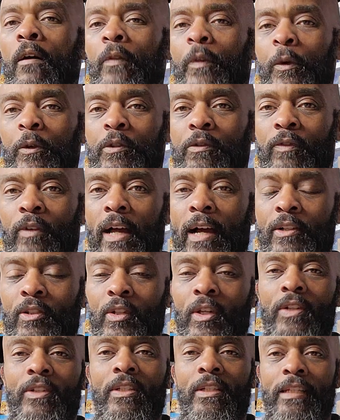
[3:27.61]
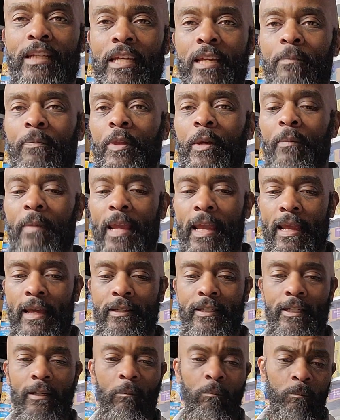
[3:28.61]
those flashlights and keep them
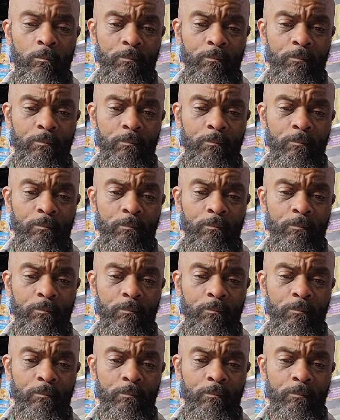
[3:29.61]
handy.